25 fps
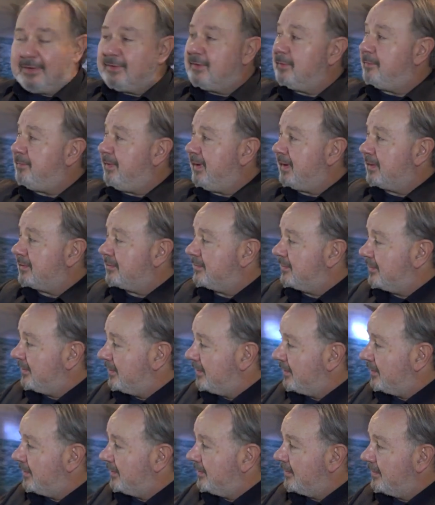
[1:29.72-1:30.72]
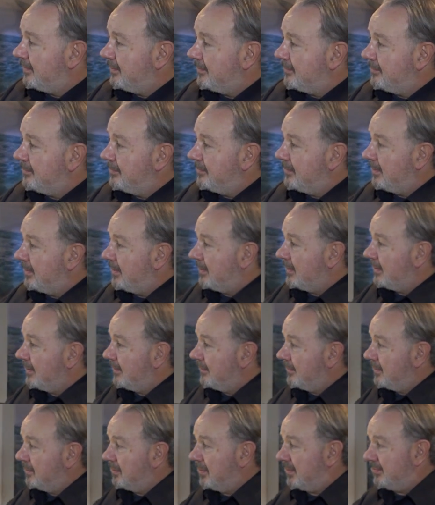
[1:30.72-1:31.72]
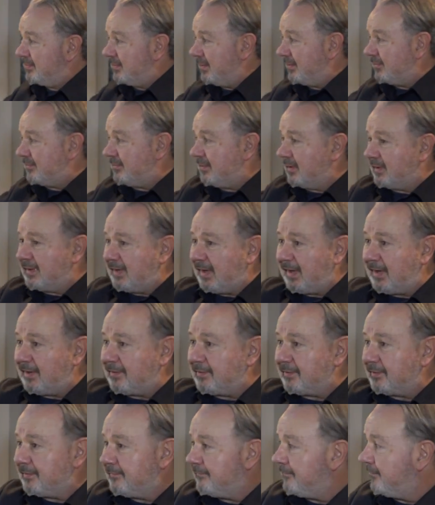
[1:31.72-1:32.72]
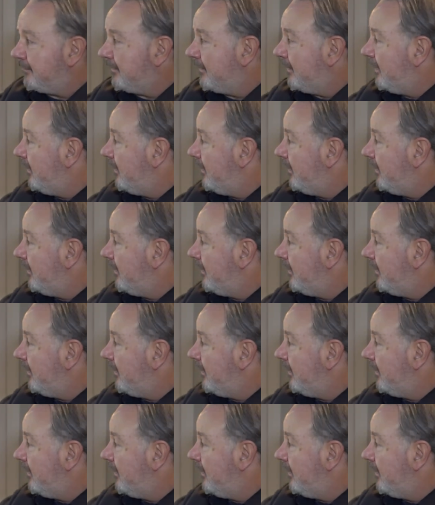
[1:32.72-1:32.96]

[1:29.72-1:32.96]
depict uh, uh, the U S S Decatur